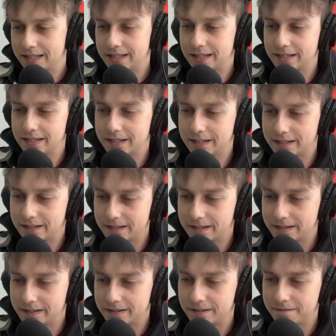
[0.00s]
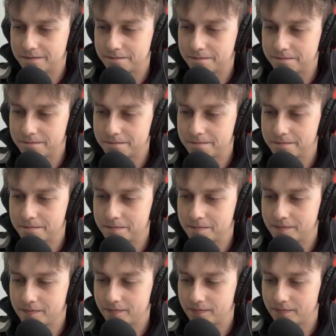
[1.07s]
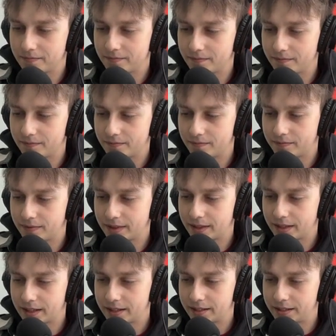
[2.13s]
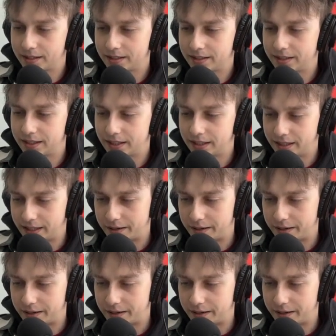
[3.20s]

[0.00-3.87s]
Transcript: [no speech]